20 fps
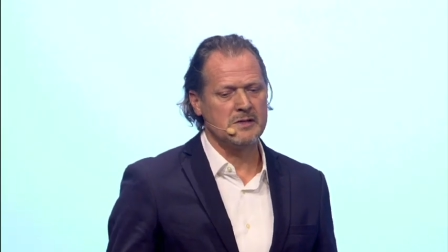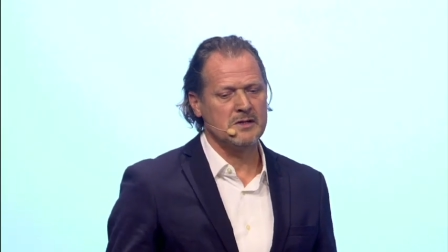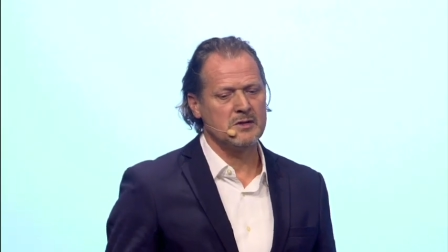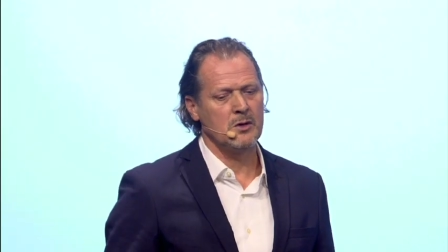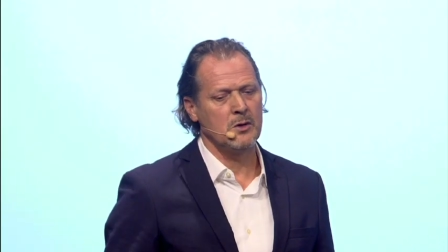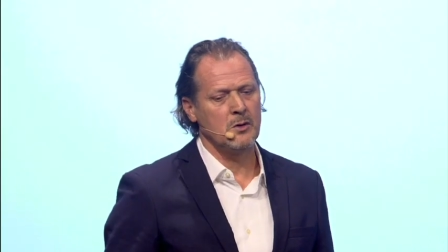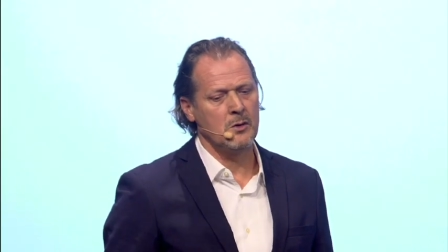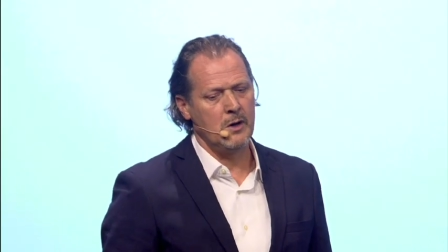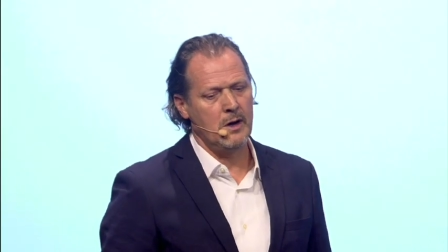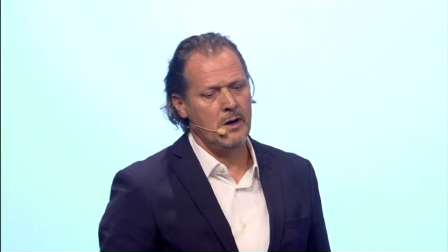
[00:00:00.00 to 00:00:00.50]

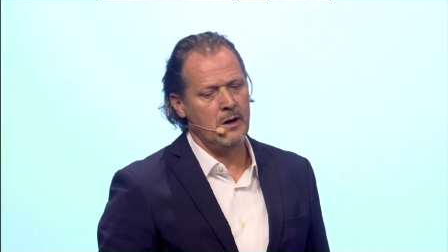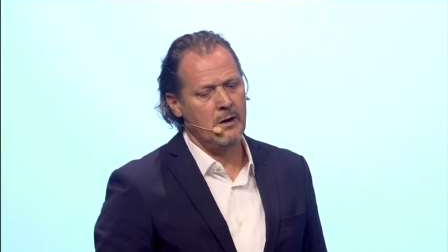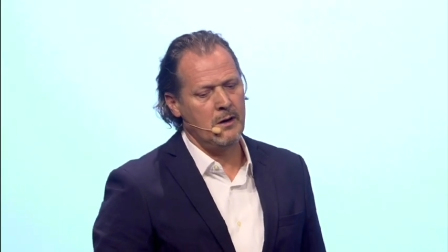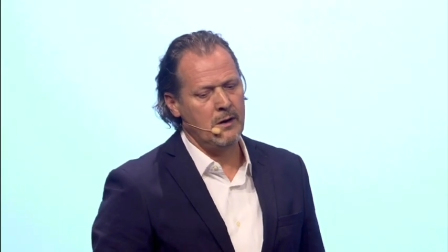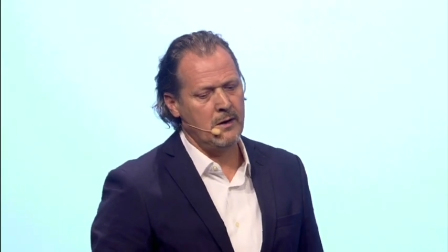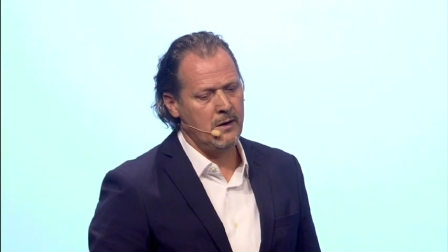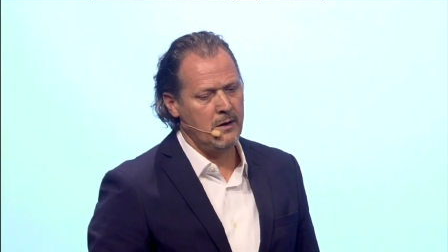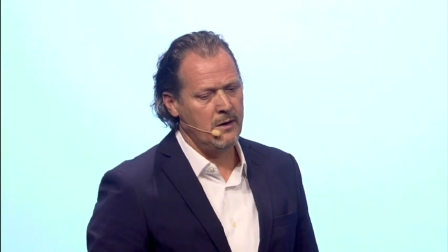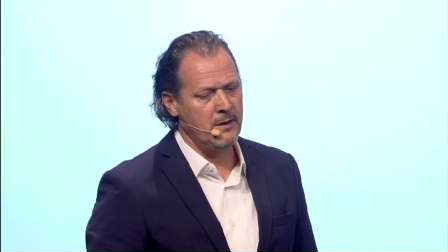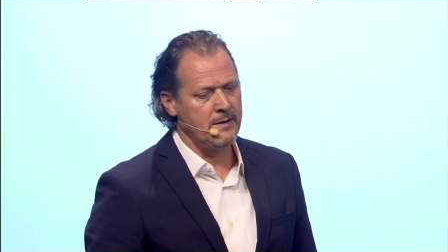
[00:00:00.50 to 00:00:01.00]
So
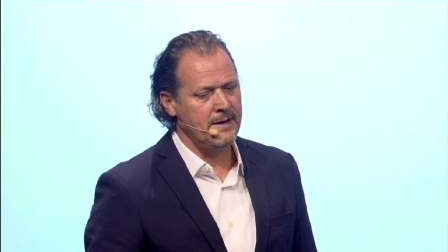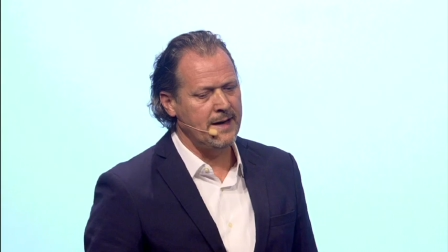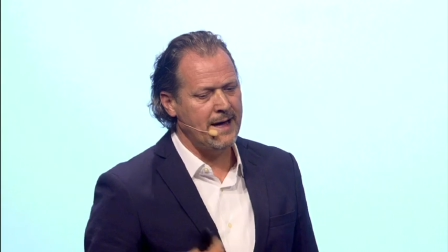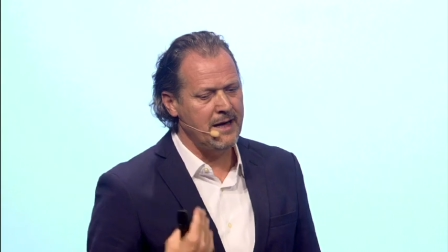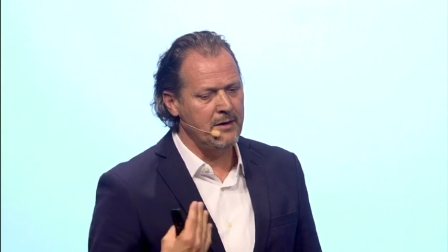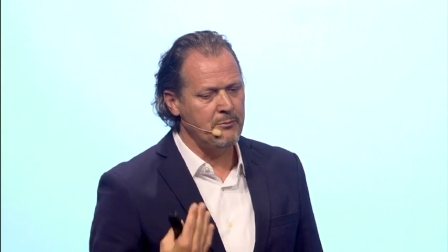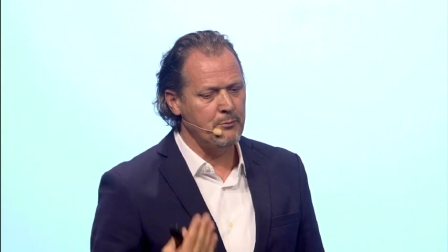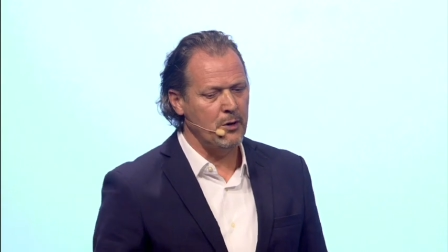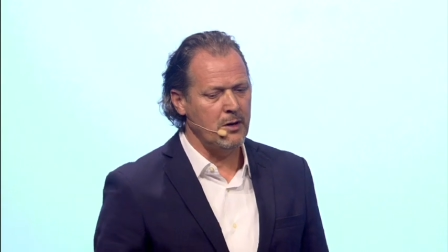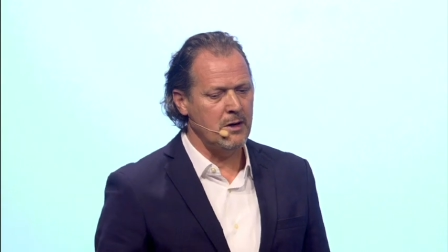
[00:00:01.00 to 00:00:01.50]
uh,
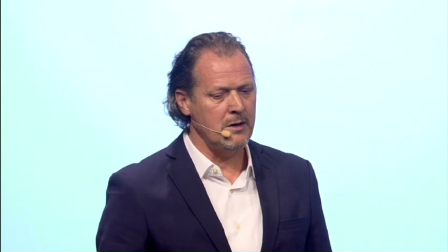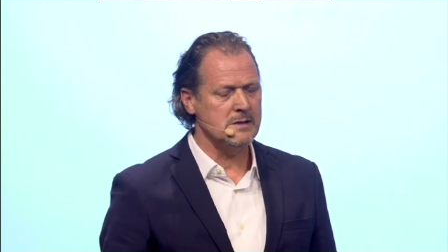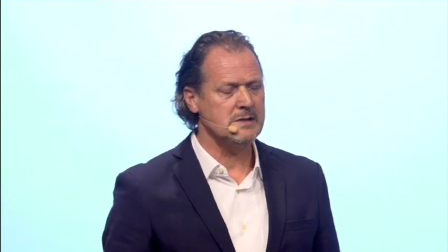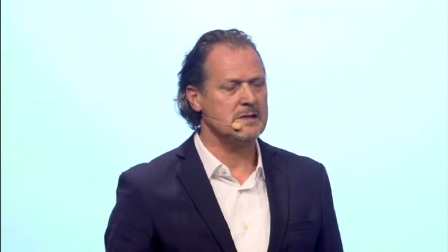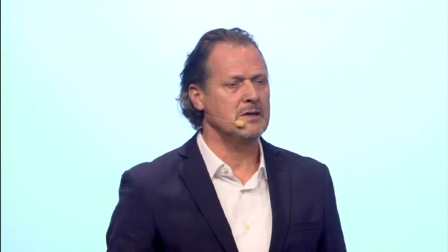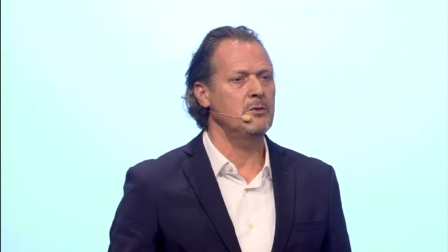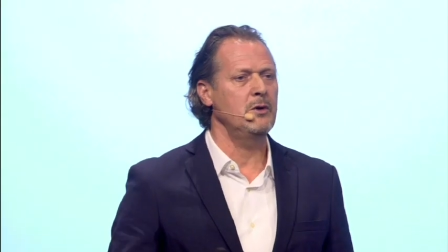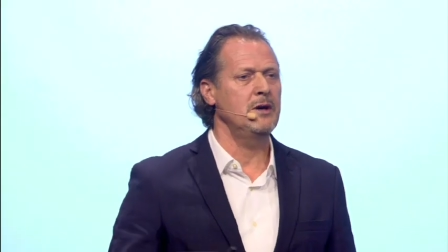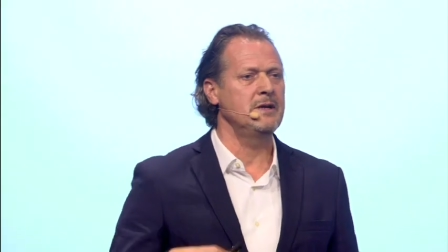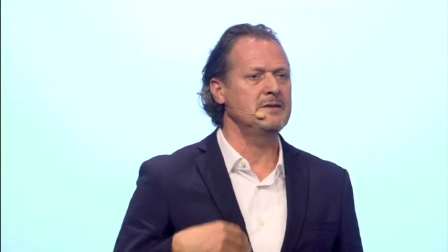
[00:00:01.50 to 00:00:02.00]
Nike
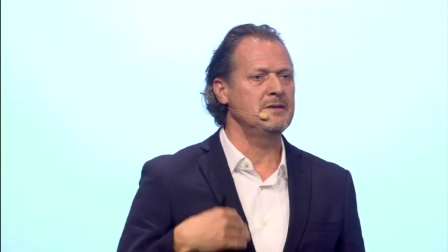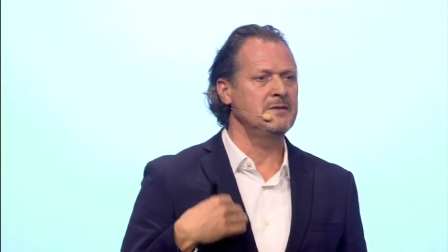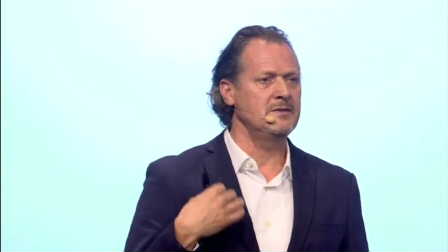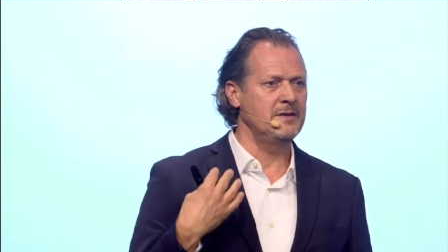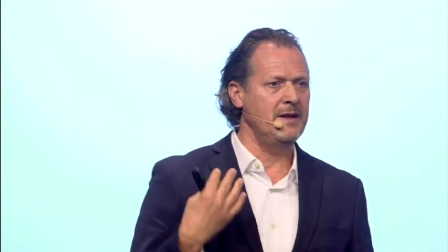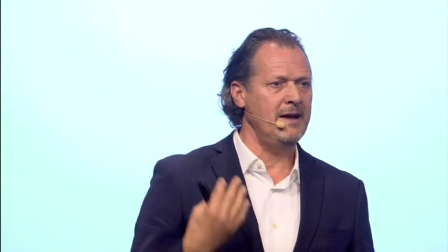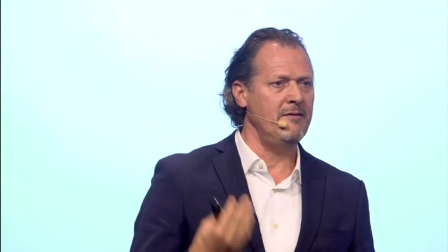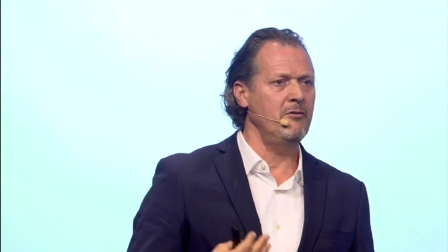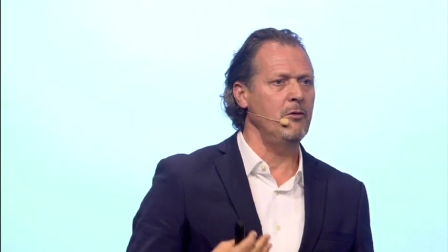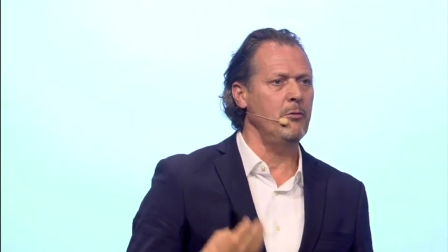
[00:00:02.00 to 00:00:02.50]
Plus created a
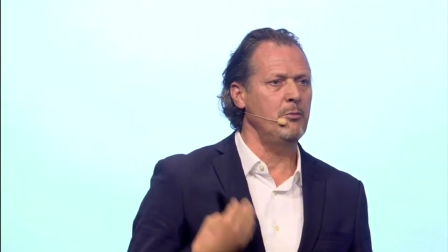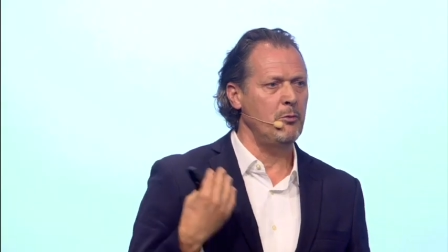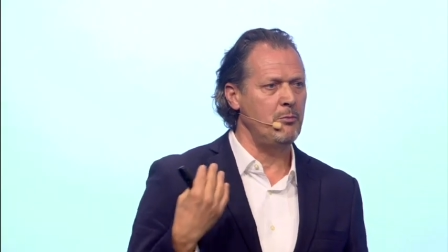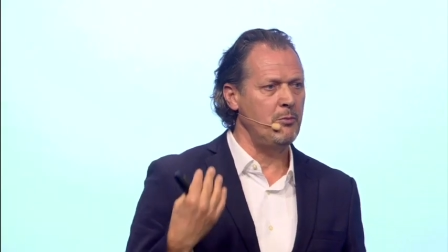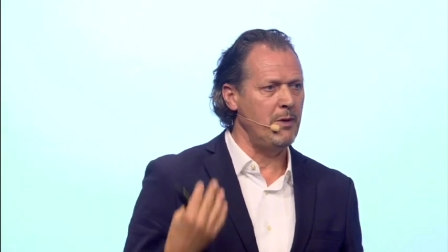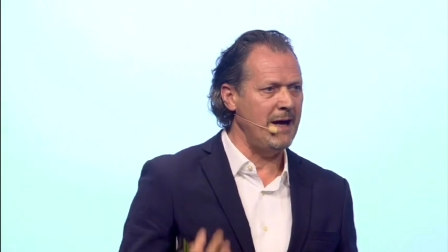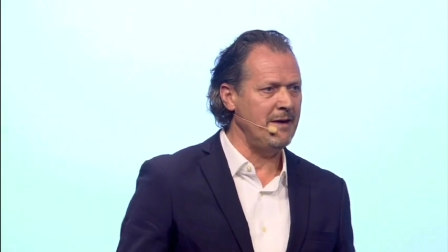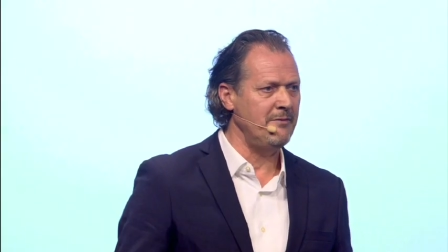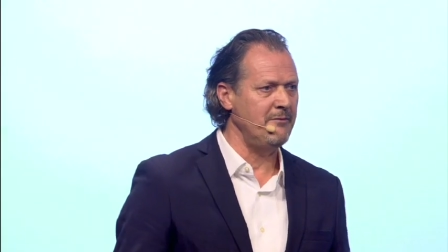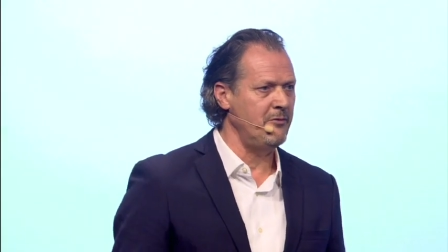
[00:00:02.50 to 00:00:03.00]
developer
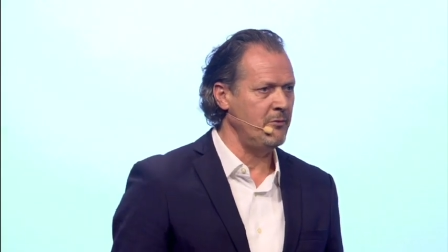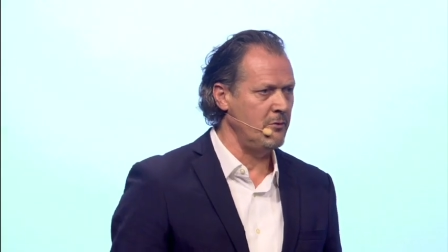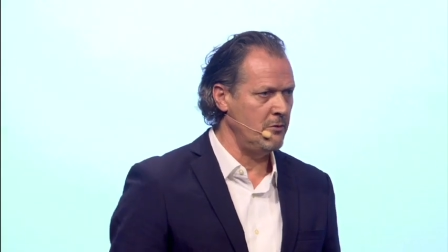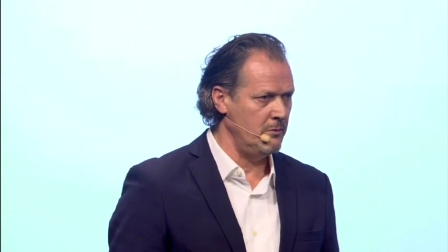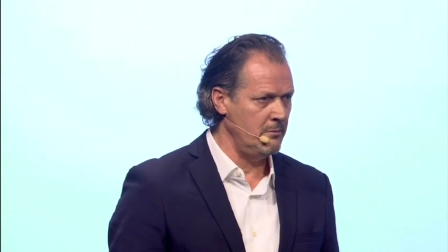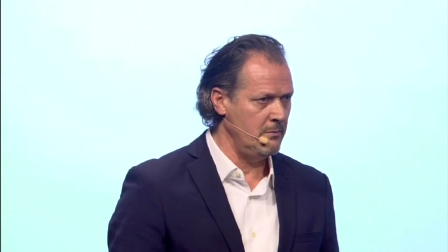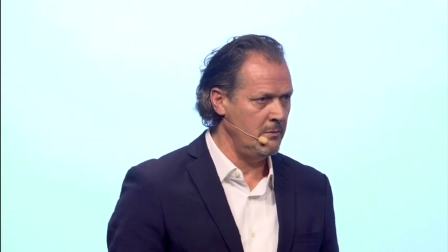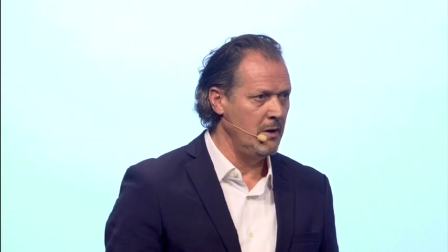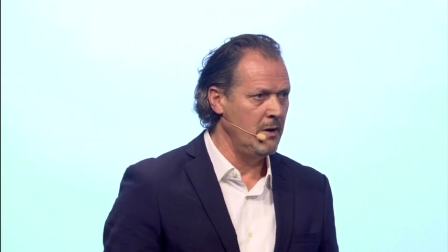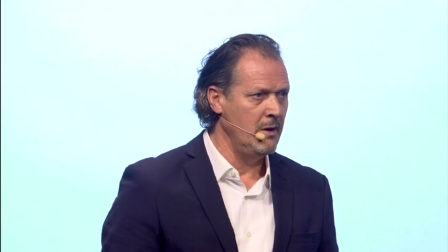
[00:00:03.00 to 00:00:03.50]

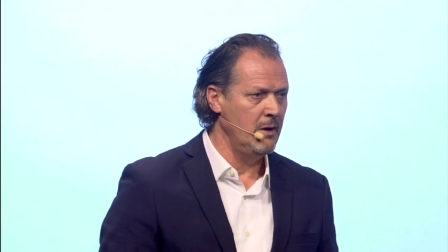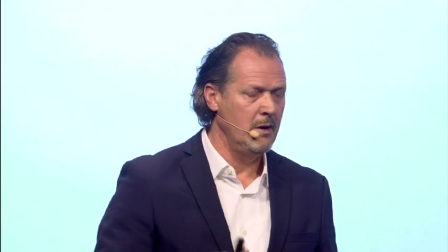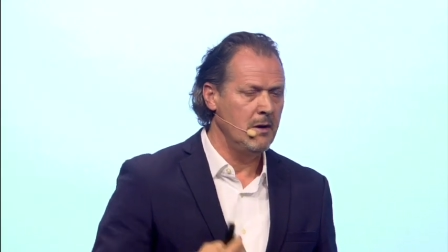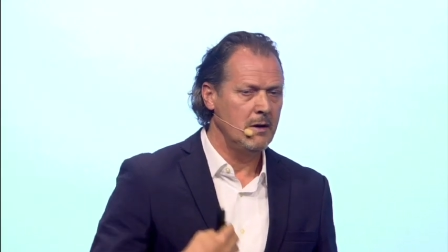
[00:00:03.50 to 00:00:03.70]
platform